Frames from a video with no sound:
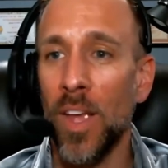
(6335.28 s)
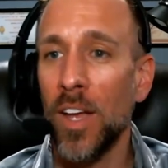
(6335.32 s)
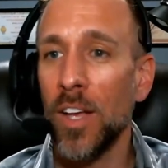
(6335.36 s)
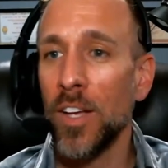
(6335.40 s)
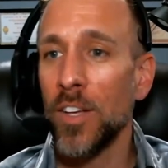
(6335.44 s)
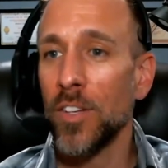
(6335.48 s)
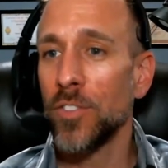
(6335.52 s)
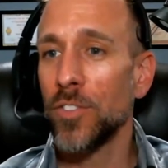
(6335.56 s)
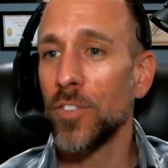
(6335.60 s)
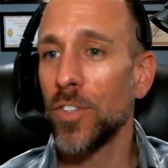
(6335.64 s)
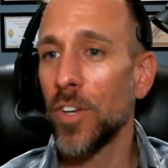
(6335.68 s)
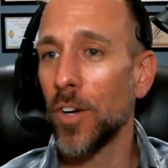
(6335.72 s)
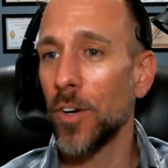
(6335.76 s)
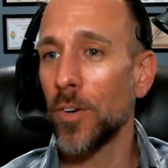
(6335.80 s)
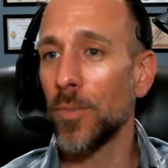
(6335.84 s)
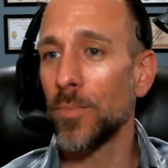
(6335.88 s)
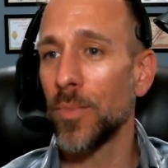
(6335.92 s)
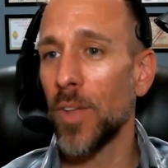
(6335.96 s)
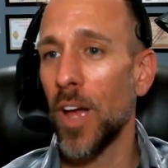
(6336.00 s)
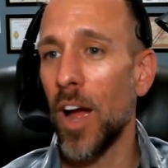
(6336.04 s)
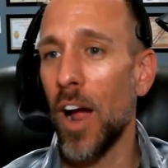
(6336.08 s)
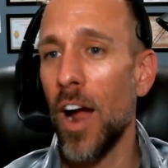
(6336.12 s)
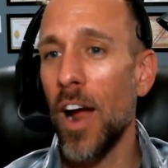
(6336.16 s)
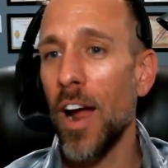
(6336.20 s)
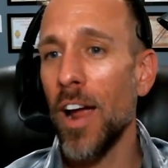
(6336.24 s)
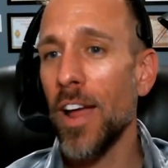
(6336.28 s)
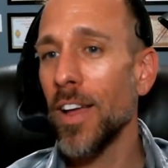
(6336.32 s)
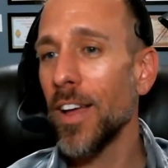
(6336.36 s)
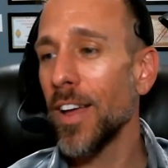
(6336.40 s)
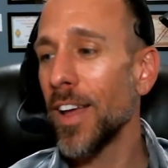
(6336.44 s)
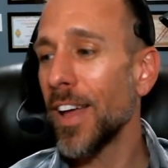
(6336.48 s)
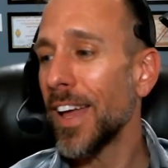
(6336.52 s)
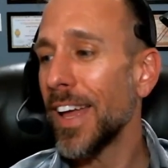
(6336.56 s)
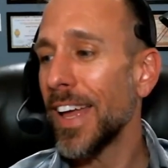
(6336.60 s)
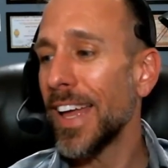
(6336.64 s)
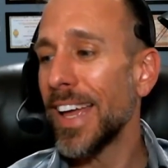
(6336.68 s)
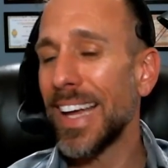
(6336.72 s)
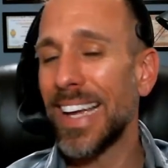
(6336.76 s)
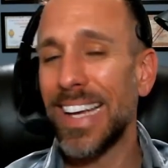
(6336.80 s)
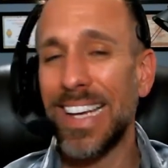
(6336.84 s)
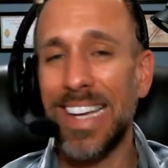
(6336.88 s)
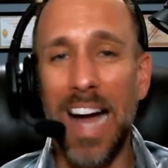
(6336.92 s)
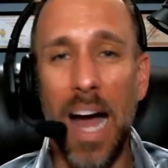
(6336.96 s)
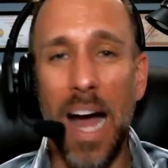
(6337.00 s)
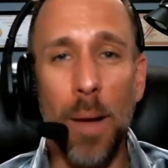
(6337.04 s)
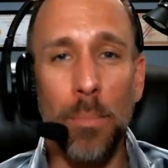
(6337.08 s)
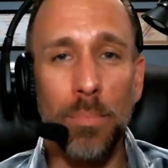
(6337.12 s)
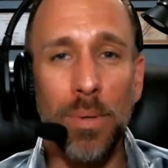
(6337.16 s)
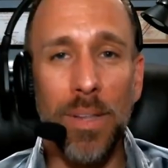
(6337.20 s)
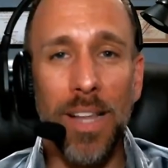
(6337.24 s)
So, all right.
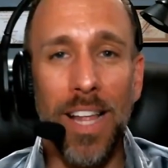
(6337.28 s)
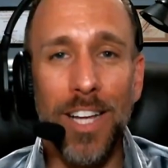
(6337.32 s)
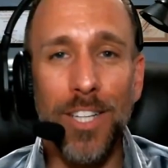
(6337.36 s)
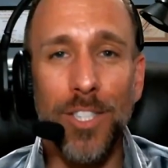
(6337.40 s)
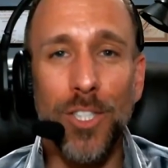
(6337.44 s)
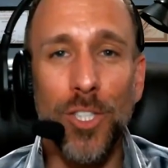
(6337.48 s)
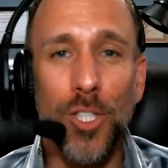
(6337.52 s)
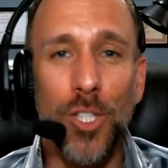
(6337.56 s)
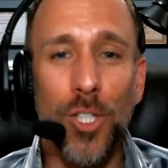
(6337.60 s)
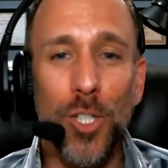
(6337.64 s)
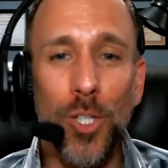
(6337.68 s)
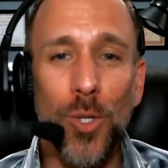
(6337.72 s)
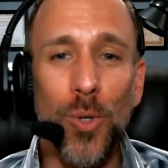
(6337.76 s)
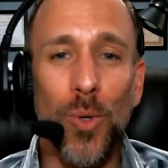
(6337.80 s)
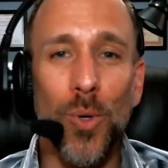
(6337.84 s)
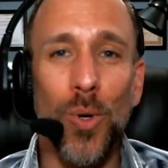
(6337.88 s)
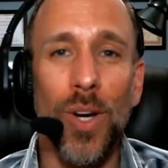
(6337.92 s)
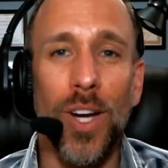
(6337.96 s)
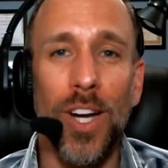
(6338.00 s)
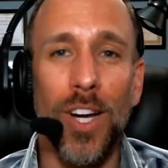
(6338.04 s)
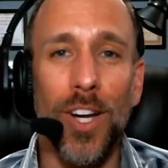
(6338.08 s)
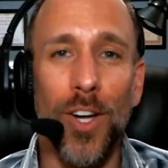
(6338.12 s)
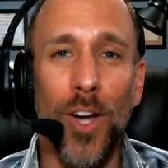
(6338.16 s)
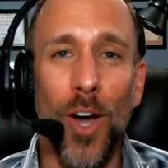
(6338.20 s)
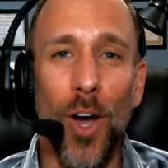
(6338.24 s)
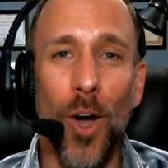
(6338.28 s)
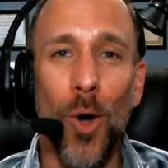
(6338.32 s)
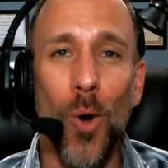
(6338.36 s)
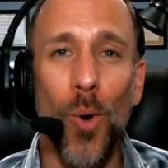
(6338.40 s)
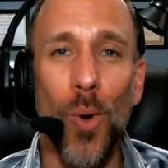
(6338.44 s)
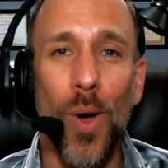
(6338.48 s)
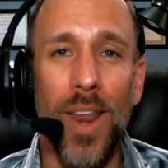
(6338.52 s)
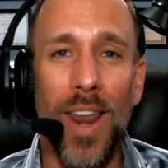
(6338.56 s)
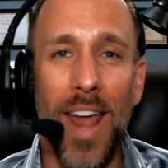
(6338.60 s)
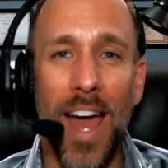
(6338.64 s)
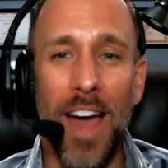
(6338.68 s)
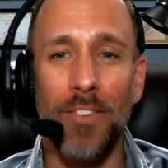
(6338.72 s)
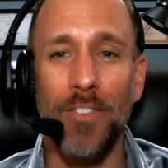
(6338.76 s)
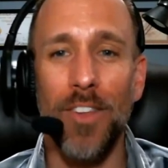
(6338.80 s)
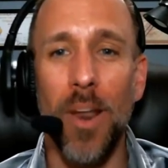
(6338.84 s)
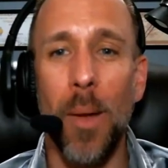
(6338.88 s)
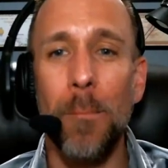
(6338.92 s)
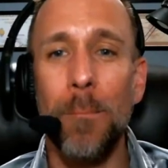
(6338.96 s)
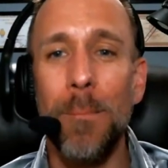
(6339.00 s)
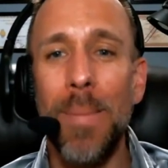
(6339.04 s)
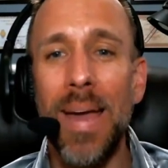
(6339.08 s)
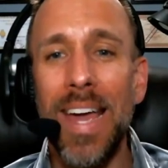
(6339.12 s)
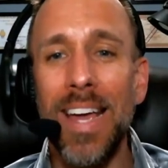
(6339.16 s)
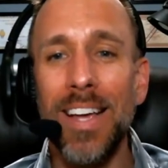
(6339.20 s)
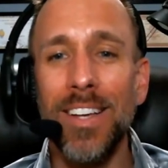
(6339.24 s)
God bless you. Go and have an
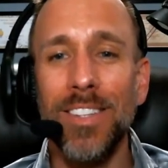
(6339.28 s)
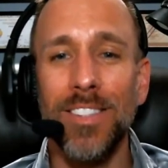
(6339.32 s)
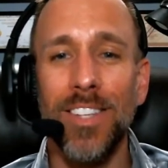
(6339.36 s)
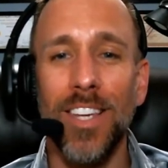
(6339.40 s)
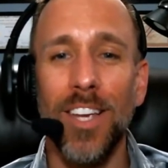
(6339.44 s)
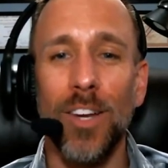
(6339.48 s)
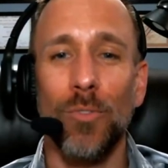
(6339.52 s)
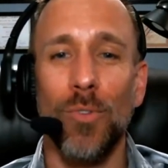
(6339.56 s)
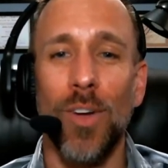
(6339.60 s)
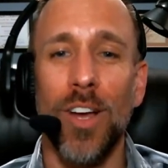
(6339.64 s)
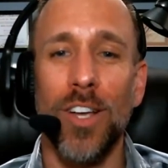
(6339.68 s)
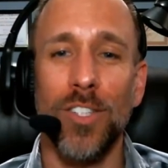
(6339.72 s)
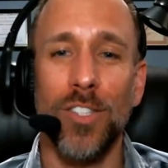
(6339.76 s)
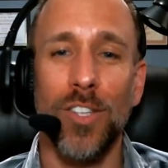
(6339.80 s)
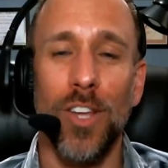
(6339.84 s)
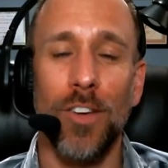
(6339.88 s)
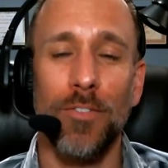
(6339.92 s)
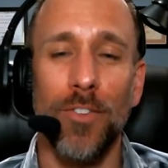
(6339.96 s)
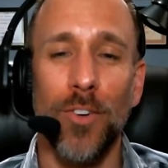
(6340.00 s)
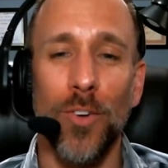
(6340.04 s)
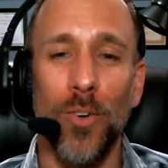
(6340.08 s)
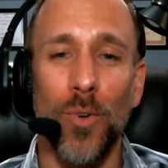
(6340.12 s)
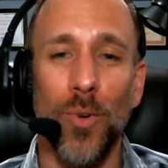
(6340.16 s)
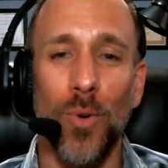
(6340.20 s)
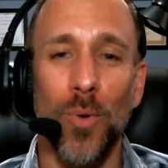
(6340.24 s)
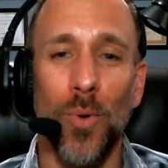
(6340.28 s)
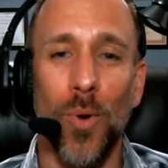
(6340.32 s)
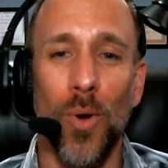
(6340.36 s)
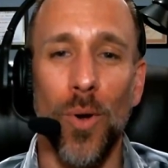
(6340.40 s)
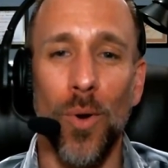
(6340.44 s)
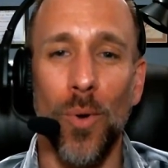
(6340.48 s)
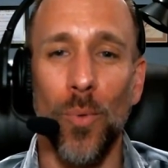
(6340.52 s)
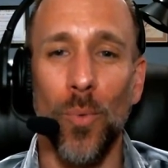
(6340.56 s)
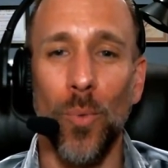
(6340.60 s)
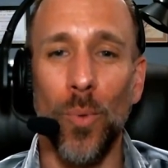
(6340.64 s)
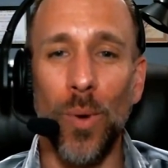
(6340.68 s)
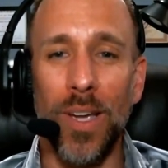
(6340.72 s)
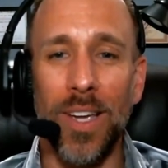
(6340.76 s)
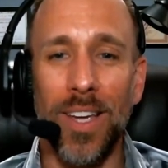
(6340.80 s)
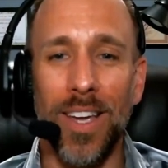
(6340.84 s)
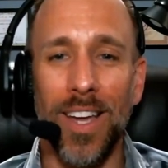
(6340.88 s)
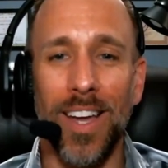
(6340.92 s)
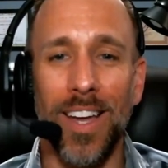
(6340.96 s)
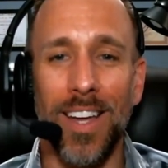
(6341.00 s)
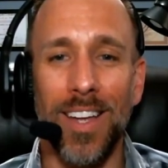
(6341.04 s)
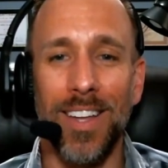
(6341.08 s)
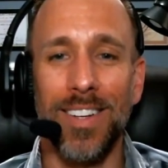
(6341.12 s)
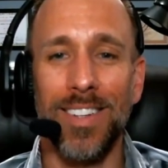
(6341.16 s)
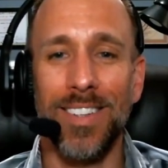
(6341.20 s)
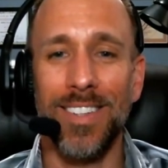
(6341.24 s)
amazing rest of your
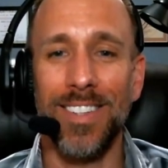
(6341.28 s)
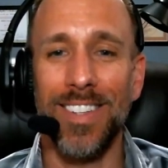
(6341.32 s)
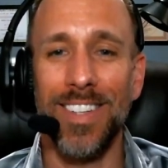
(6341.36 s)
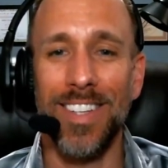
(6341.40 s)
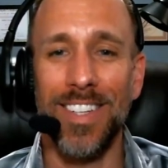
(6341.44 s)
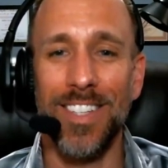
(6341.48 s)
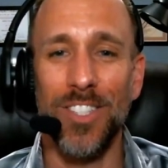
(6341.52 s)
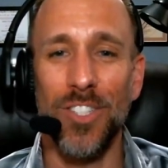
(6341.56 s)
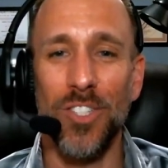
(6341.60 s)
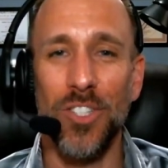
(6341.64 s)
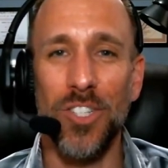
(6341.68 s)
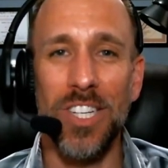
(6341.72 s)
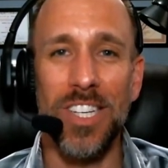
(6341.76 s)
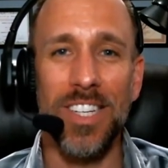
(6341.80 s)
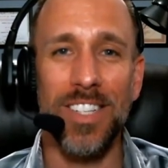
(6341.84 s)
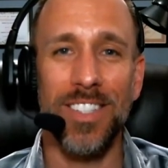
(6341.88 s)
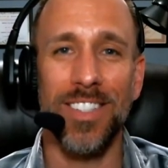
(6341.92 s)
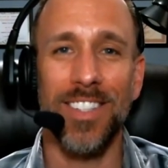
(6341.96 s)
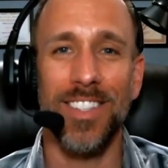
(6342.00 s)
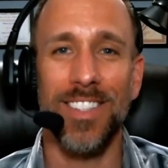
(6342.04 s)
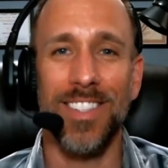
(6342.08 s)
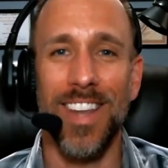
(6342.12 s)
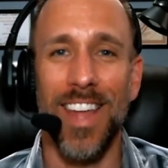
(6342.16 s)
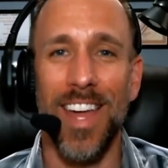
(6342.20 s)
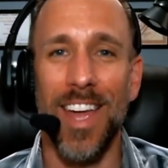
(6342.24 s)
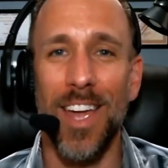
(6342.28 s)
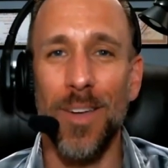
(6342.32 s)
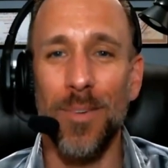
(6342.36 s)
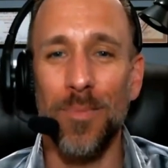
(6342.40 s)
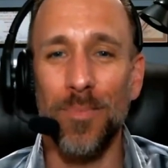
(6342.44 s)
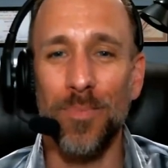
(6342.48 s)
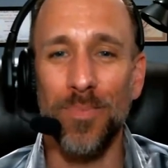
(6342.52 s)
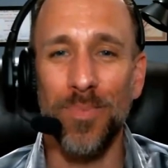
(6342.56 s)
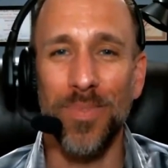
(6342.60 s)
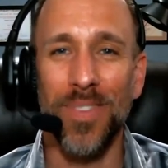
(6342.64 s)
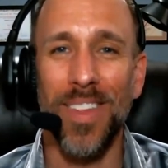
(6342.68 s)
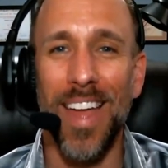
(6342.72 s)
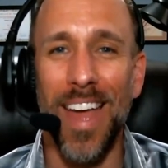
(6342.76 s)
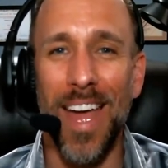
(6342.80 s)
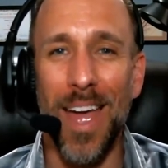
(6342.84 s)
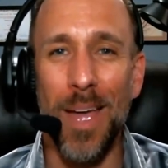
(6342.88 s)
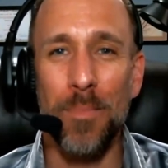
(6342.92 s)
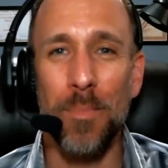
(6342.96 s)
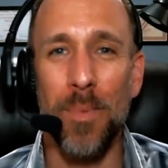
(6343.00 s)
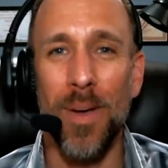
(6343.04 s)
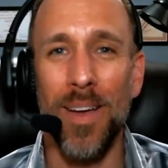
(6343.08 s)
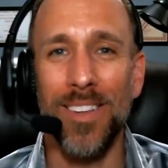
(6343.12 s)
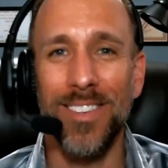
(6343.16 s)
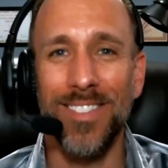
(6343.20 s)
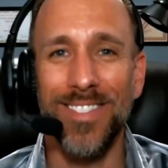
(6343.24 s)
weekend. In Jesus' name,
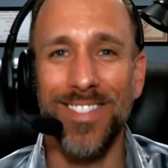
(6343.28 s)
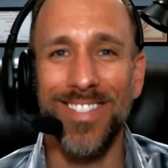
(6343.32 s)
amen.